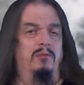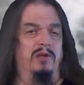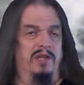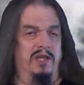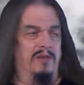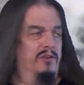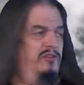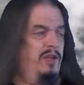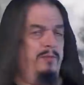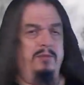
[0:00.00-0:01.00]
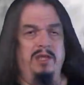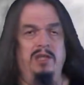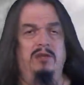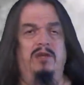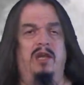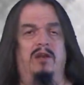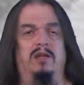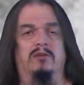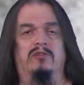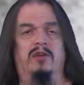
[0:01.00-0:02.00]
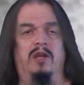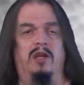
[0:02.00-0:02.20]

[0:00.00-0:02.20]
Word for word: but they never stopped being eukaryotes,